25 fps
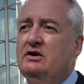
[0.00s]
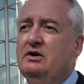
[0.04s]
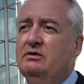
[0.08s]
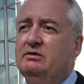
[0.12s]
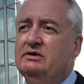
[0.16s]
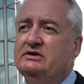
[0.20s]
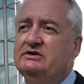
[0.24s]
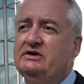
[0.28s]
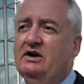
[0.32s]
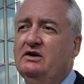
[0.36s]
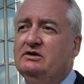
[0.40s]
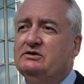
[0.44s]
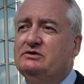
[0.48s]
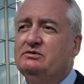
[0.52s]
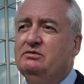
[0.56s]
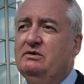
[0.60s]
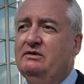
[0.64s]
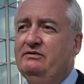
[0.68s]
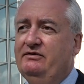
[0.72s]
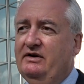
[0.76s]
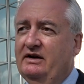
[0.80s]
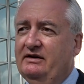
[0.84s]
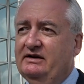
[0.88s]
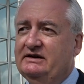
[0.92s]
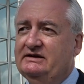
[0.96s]
The results
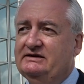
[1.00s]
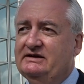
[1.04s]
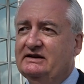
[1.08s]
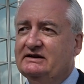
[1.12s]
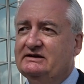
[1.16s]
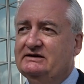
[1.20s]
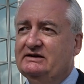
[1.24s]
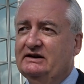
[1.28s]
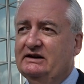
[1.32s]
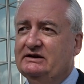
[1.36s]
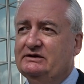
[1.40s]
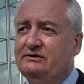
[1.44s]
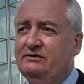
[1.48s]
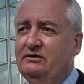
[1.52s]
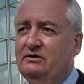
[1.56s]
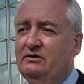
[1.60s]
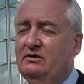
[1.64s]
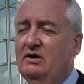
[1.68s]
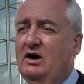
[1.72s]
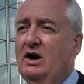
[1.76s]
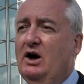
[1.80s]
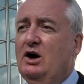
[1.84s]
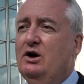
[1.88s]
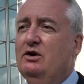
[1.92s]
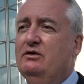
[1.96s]
were very
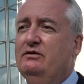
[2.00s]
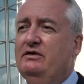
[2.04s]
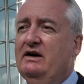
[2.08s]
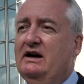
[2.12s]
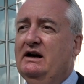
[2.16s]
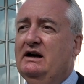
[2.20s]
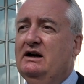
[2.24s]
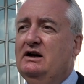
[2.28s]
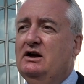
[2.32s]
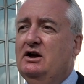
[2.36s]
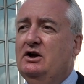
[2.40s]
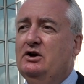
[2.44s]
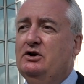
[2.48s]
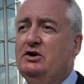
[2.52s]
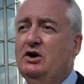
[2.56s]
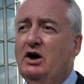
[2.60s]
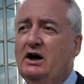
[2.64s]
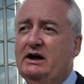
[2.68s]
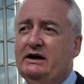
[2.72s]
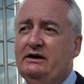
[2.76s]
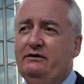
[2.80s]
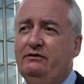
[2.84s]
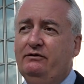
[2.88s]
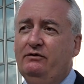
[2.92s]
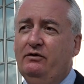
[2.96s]
successful. Over
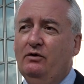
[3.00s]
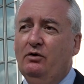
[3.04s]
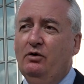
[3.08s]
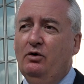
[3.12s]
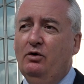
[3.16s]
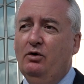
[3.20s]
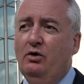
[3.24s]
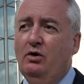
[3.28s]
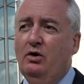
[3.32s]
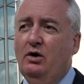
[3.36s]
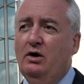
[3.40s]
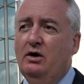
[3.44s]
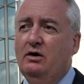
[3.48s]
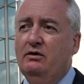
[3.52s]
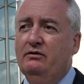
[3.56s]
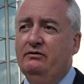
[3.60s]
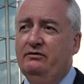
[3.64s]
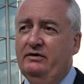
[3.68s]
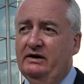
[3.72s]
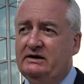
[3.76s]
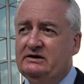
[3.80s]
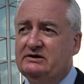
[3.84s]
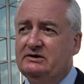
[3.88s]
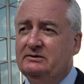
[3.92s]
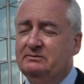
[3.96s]
94
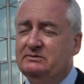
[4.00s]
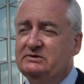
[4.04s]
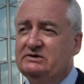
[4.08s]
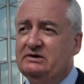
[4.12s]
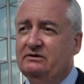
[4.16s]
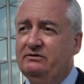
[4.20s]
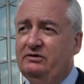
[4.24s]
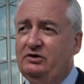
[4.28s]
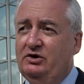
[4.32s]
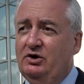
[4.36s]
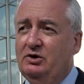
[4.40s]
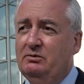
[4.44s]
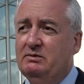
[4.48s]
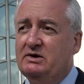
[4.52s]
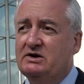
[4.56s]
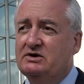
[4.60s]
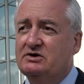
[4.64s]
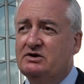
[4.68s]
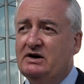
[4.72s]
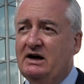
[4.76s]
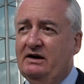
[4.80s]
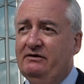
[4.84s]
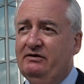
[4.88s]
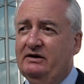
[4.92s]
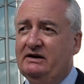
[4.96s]
victims of human
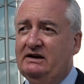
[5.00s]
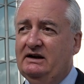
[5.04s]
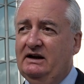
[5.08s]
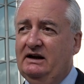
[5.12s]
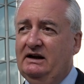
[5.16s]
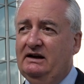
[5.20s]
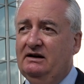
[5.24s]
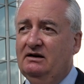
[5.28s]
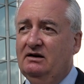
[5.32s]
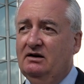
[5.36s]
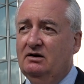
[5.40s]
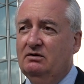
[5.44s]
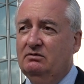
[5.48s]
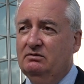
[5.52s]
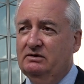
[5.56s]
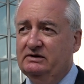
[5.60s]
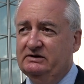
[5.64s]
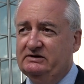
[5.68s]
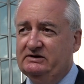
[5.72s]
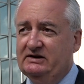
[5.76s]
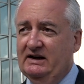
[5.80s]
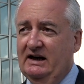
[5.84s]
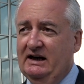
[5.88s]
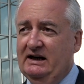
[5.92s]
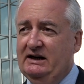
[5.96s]
trafficking
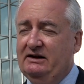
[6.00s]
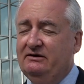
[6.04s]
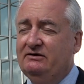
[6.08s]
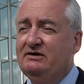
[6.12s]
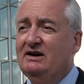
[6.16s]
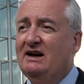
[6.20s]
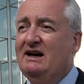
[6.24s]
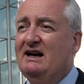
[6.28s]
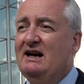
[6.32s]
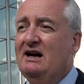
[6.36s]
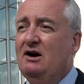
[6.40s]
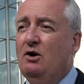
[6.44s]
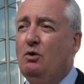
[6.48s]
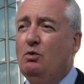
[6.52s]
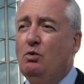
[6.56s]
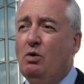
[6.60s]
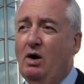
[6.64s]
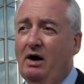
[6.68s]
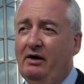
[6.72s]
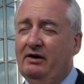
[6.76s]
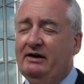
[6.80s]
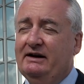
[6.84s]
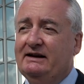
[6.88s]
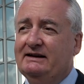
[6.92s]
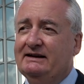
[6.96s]
were saved.
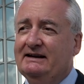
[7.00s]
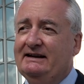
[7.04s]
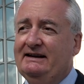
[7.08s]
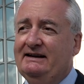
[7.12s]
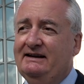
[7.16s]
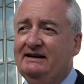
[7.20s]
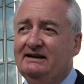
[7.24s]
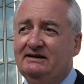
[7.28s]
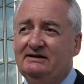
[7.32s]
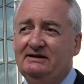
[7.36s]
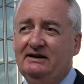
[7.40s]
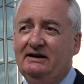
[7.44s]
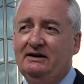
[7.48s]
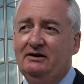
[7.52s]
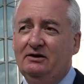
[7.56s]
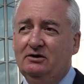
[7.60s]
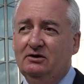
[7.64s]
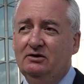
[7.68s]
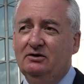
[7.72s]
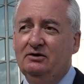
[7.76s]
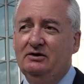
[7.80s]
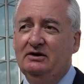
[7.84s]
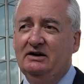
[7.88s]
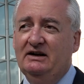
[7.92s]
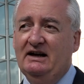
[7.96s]
Worryingly, this
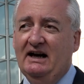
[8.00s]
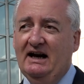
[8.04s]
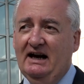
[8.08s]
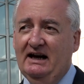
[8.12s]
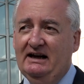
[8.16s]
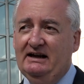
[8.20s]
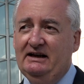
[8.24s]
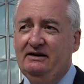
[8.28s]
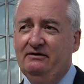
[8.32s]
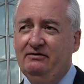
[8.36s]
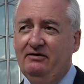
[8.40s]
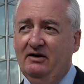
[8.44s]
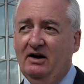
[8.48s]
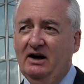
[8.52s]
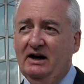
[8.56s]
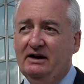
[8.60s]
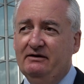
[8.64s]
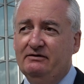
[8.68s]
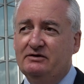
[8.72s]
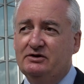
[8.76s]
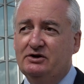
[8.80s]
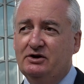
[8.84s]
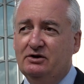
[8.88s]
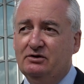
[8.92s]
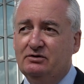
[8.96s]
included
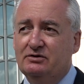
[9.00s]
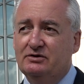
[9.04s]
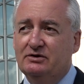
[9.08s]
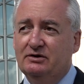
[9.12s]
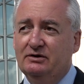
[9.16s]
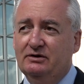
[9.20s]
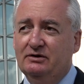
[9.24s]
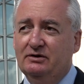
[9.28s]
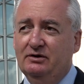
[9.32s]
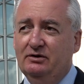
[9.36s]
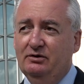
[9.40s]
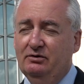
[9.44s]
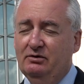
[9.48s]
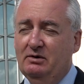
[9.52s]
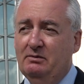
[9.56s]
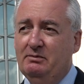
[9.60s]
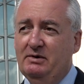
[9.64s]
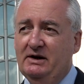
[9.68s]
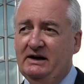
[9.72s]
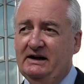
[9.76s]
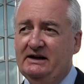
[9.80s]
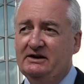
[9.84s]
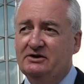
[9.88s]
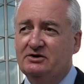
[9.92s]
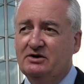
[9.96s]
85 children who were
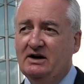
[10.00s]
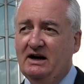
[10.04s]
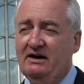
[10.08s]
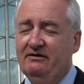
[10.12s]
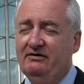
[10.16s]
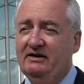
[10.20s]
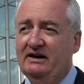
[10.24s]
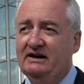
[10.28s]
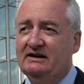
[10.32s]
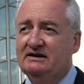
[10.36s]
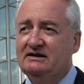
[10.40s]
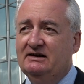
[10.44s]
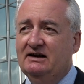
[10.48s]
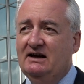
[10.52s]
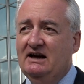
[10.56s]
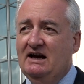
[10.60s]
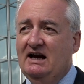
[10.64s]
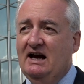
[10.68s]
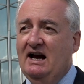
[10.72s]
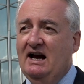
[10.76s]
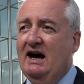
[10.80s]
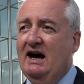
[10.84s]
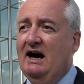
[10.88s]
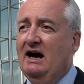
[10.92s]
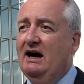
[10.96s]
being trafficked.
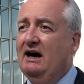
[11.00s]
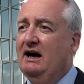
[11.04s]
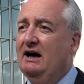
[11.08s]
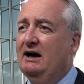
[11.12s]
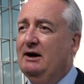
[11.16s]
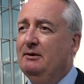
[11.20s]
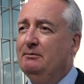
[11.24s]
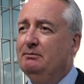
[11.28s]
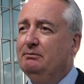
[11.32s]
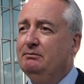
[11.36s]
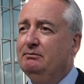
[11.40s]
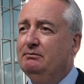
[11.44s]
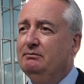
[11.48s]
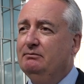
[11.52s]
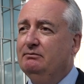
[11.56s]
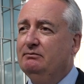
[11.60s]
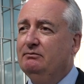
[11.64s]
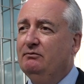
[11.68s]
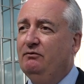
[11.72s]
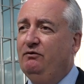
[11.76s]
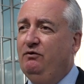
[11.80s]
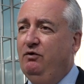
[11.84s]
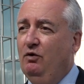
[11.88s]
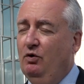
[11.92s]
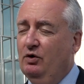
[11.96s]
Um,
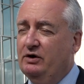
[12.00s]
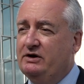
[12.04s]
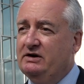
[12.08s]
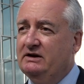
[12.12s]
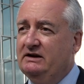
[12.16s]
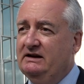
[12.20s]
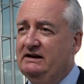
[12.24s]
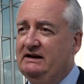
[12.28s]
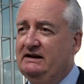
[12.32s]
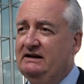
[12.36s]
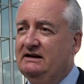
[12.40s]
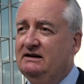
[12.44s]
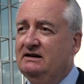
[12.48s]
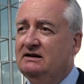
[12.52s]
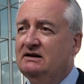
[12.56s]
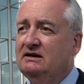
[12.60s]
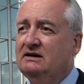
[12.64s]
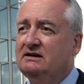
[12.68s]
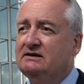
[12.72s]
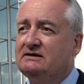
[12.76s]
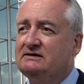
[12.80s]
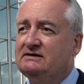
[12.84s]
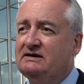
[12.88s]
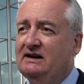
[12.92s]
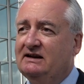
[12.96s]
14
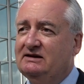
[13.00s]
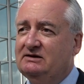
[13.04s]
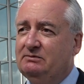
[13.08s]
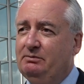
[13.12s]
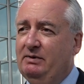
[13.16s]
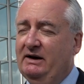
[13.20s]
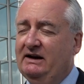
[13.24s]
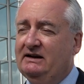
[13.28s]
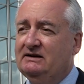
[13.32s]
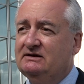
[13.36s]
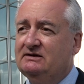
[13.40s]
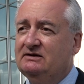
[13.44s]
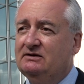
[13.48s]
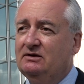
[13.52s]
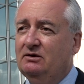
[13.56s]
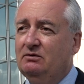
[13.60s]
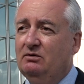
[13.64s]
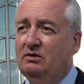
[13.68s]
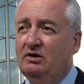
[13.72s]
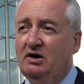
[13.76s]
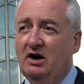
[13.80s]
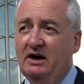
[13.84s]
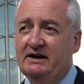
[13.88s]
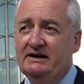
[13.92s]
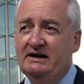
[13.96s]
suspects
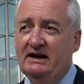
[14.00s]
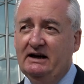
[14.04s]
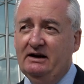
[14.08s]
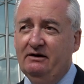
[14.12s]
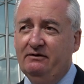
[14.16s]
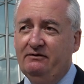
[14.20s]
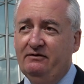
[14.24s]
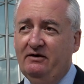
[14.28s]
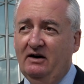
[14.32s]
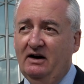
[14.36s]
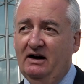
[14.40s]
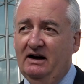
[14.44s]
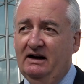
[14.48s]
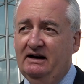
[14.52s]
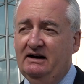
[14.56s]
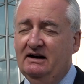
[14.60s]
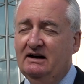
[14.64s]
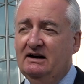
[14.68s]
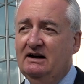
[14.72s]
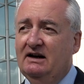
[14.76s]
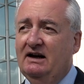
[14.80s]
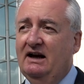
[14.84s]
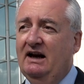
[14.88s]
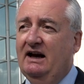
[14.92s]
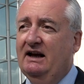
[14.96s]
were identified
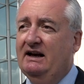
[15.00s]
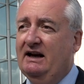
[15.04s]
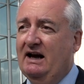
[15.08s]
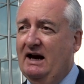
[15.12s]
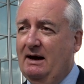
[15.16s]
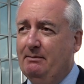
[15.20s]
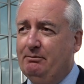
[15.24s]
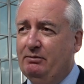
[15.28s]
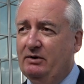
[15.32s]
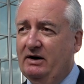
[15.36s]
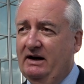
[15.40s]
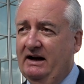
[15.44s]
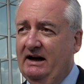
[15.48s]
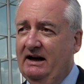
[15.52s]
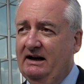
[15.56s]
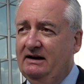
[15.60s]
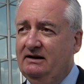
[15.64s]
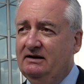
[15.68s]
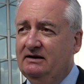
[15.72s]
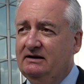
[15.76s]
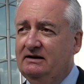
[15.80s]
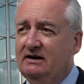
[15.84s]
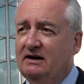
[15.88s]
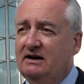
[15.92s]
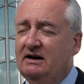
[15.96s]
and
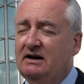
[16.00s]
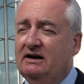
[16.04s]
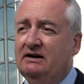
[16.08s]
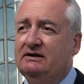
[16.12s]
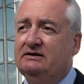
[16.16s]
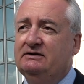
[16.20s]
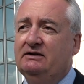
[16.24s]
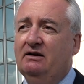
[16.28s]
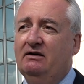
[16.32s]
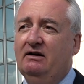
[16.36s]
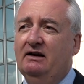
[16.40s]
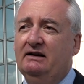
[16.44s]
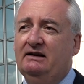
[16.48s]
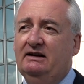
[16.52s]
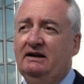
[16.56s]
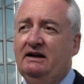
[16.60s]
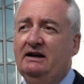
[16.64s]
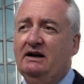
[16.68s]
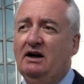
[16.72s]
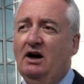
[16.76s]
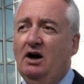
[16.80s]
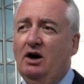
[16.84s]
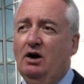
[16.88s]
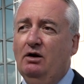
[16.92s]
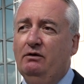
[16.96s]
apprehended so I
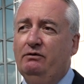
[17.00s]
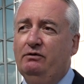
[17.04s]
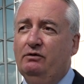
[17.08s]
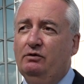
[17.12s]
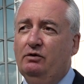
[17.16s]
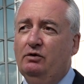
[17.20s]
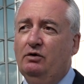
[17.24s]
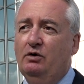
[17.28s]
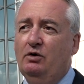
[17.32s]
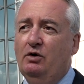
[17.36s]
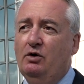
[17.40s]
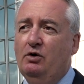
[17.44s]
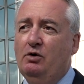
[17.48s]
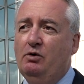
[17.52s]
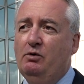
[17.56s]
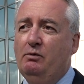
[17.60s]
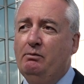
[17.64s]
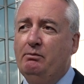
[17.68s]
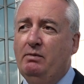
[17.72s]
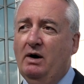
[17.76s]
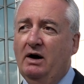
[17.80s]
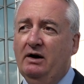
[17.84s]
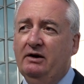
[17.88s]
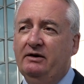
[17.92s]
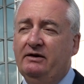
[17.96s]
think overall,
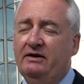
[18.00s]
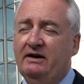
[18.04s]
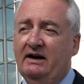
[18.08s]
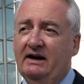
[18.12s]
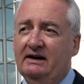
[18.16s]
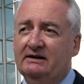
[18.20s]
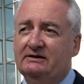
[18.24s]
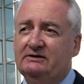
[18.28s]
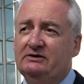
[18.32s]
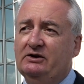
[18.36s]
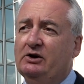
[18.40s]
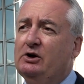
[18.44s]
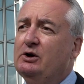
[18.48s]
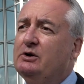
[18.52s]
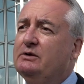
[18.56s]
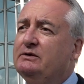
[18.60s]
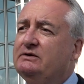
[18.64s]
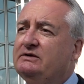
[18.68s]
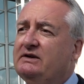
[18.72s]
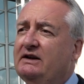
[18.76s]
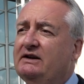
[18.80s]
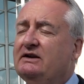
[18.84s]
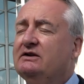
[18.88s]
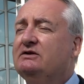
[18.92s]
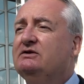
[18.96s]
both
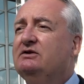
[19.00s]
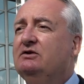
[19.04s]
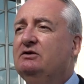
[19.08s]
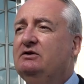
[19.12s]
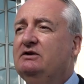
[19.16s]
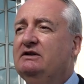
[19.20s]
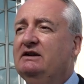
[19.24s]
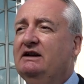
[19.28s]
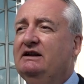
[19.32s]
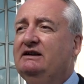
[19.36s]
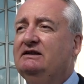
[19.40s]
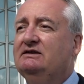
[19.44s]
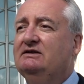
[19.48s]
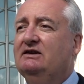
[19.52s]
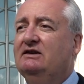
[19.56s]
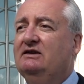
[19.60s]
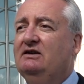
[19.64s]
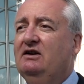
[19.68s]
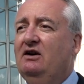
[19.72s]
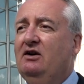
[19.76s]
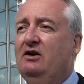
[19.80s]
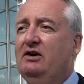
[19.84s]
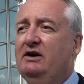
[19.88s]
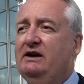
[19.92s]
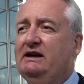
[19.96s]
ourselves and the Sudanese
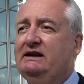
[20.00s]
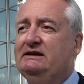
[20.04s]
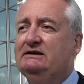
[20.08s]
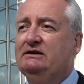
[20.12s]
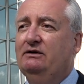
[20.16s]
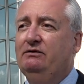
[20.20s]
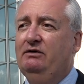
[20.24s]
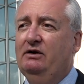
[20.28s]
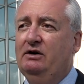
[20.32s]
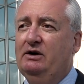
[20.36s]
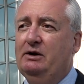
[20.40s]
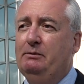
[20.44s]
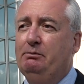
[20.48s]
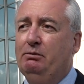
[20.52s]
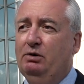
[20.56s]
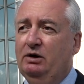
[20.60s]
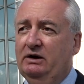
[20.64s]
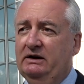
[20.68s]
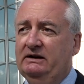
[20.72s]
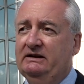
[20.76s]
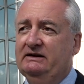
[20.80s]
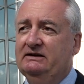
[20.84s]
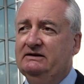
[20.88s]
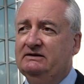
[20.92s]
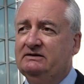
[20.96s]
authorities are very
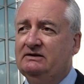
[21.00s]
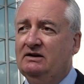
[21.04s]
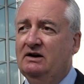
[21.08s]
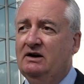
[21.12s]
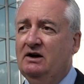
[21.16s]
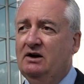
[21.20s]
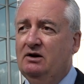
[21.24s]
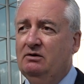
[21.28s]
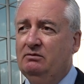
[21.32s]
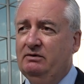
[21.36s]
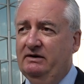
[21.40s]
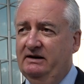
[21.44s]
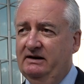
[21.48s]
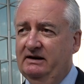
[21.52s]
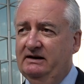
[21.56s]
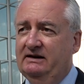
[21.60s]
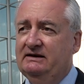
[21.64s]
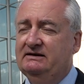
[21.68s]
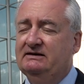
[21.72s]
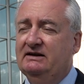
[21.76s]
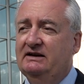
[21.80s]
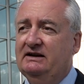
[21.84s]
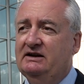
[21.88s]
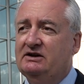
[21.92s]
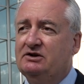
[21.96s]
pleased with
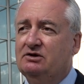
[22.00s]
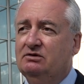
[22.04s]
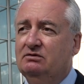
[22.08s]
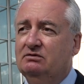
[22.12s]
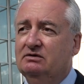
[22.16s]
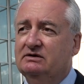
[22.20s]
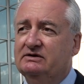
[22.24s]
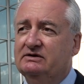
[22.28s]
these initial